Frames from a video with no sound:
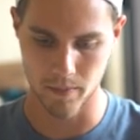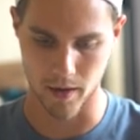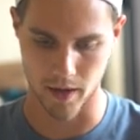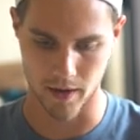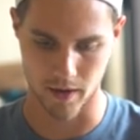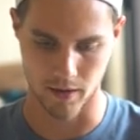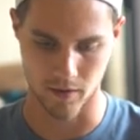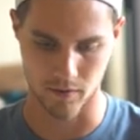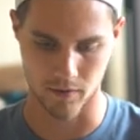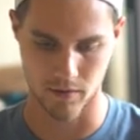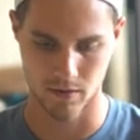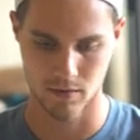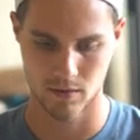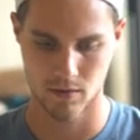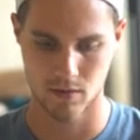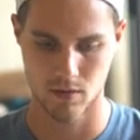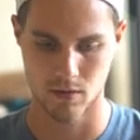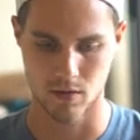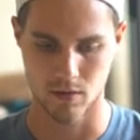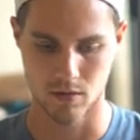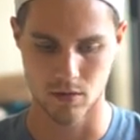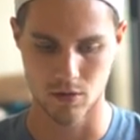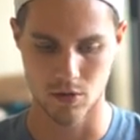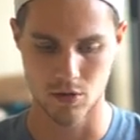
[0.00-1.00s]
pound,
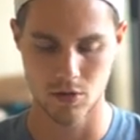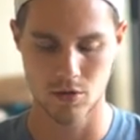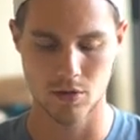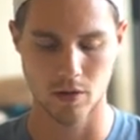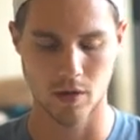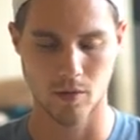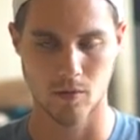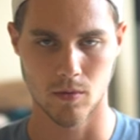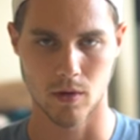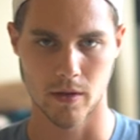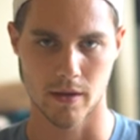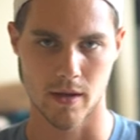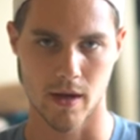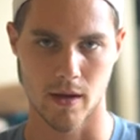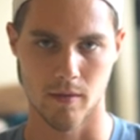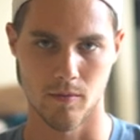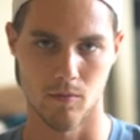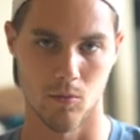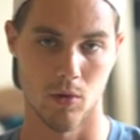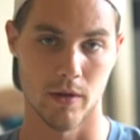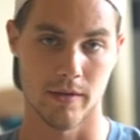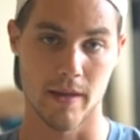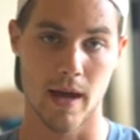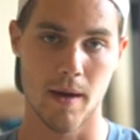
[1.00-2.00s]
usually what
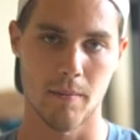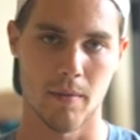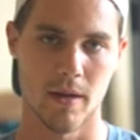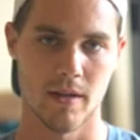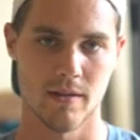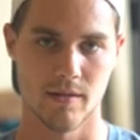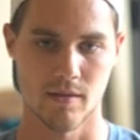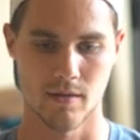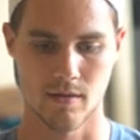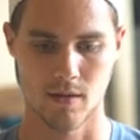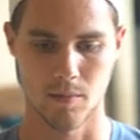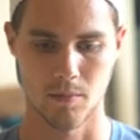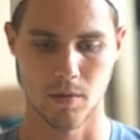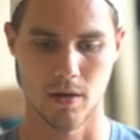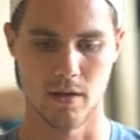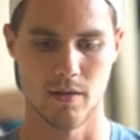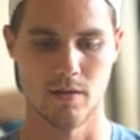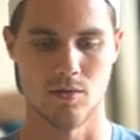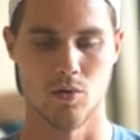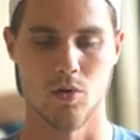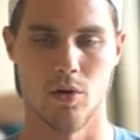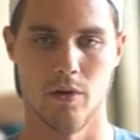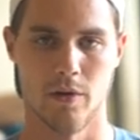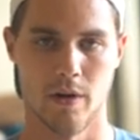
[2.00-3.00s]
that means is
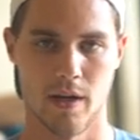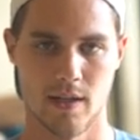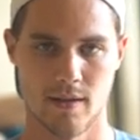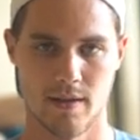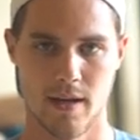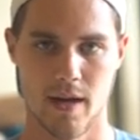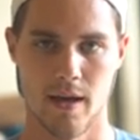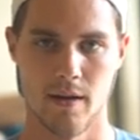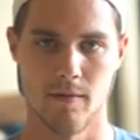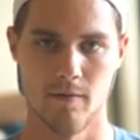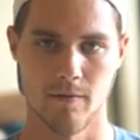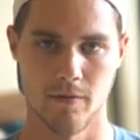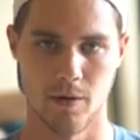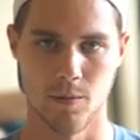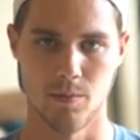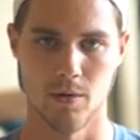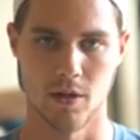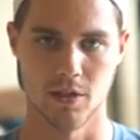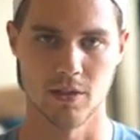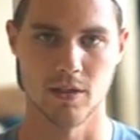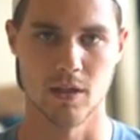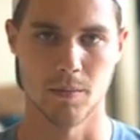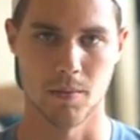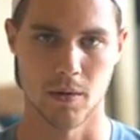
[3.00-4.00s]
somebody's ordering 10 free
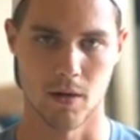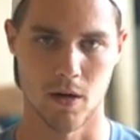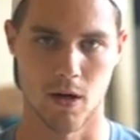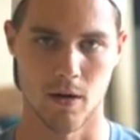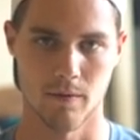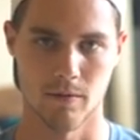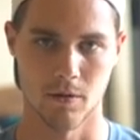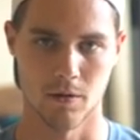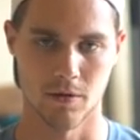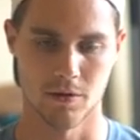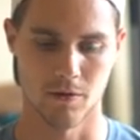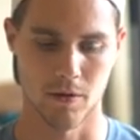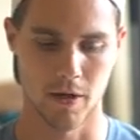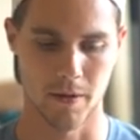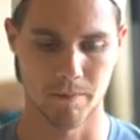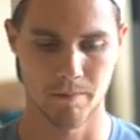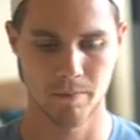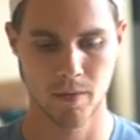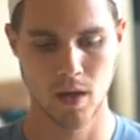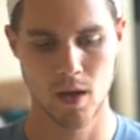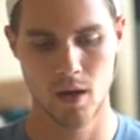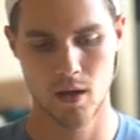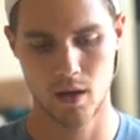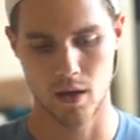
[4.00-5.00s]
plus shipping offers, right?
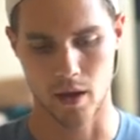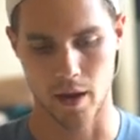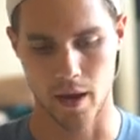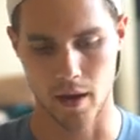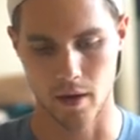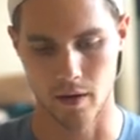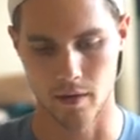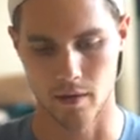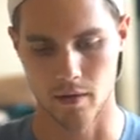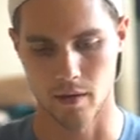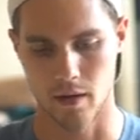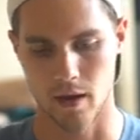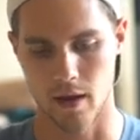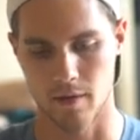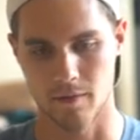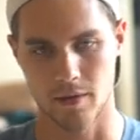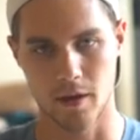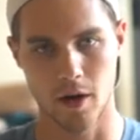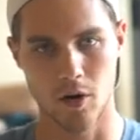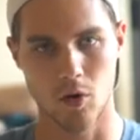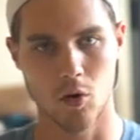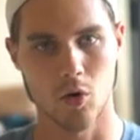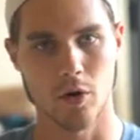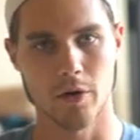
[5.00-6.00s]
And if
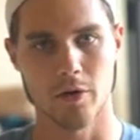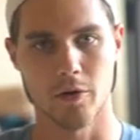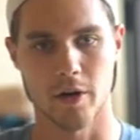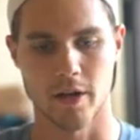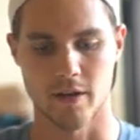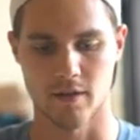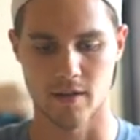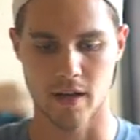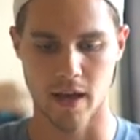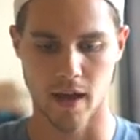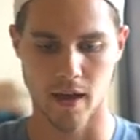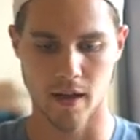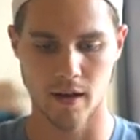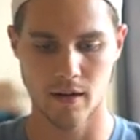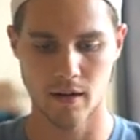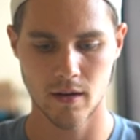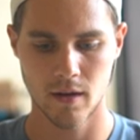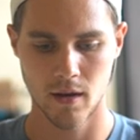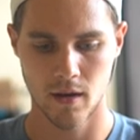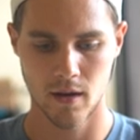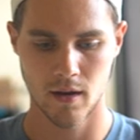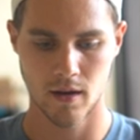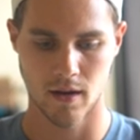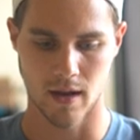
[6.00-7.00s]
they're ordering 10,
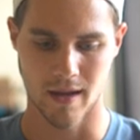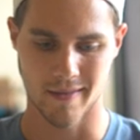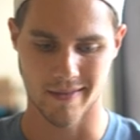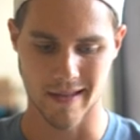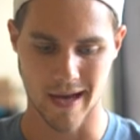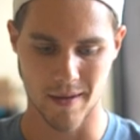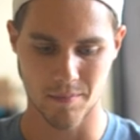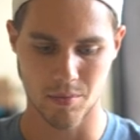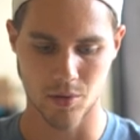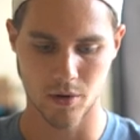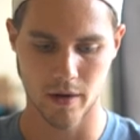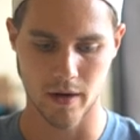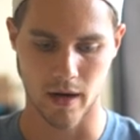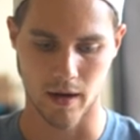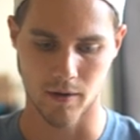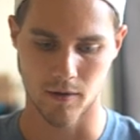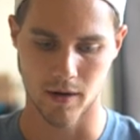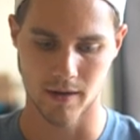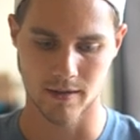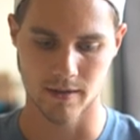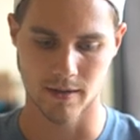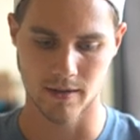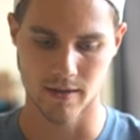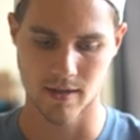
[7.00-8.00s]
at that point, I
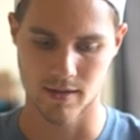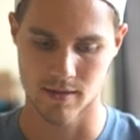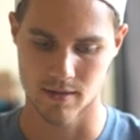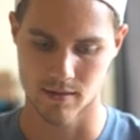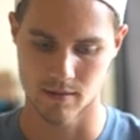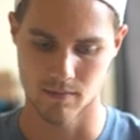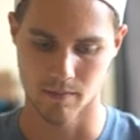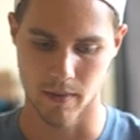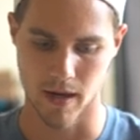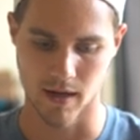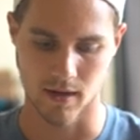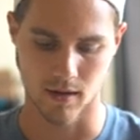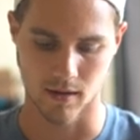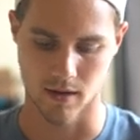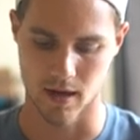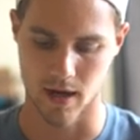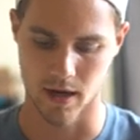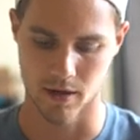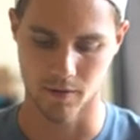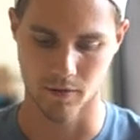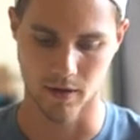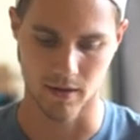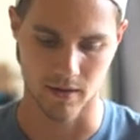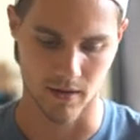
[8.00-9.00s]
like to just make it
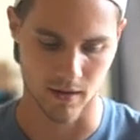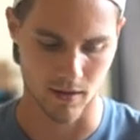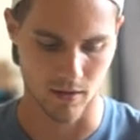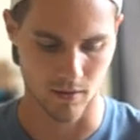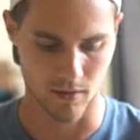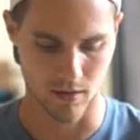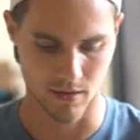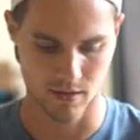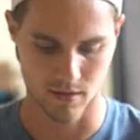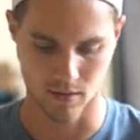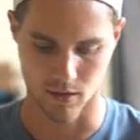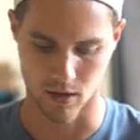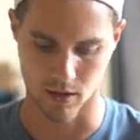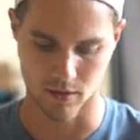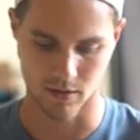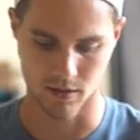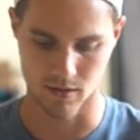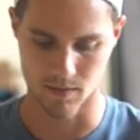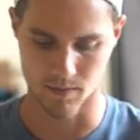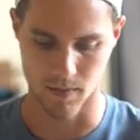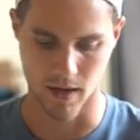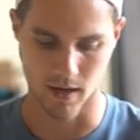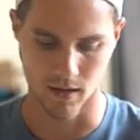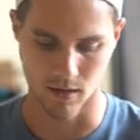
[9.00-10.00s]
kind of ridiculous. So I'll
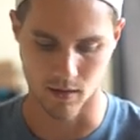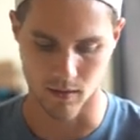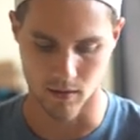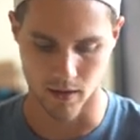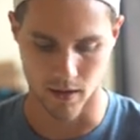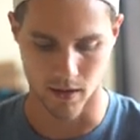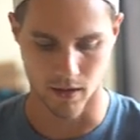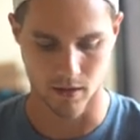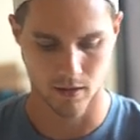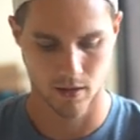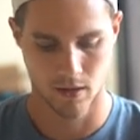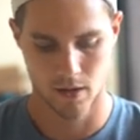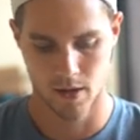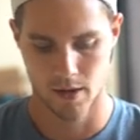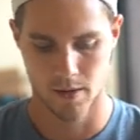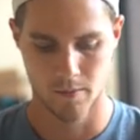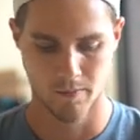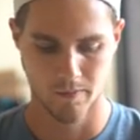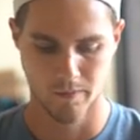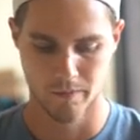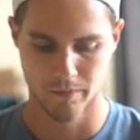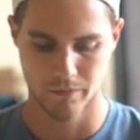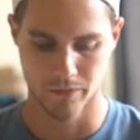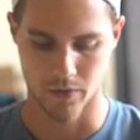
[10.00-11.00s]
just make it like,
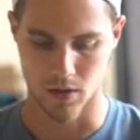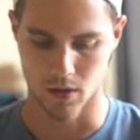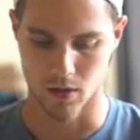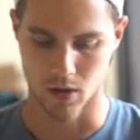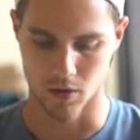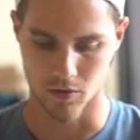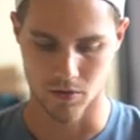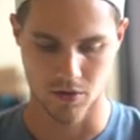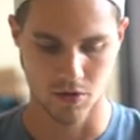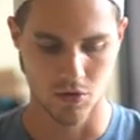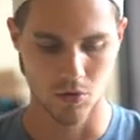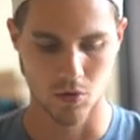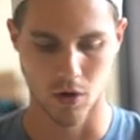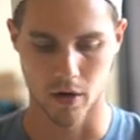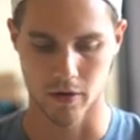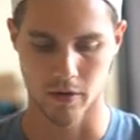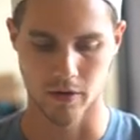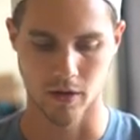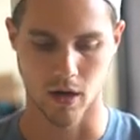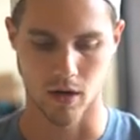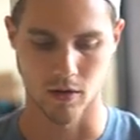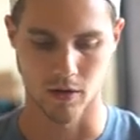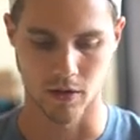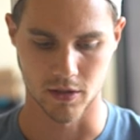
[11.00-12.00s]

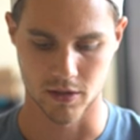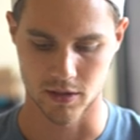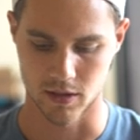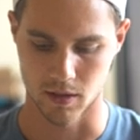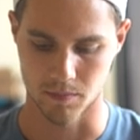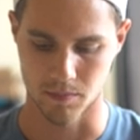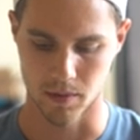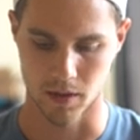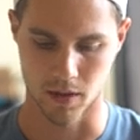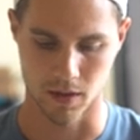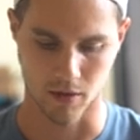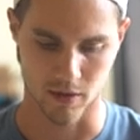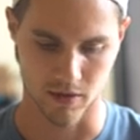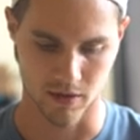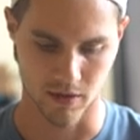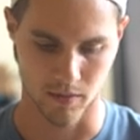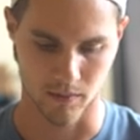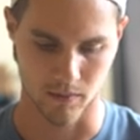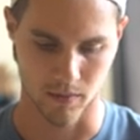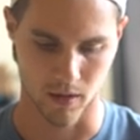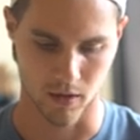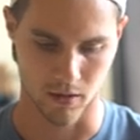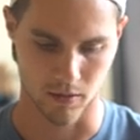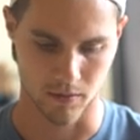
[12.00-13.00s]
$200 shipping or
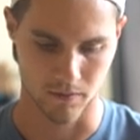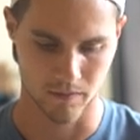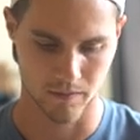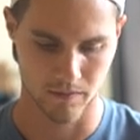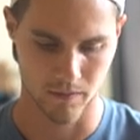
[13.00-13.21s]
something.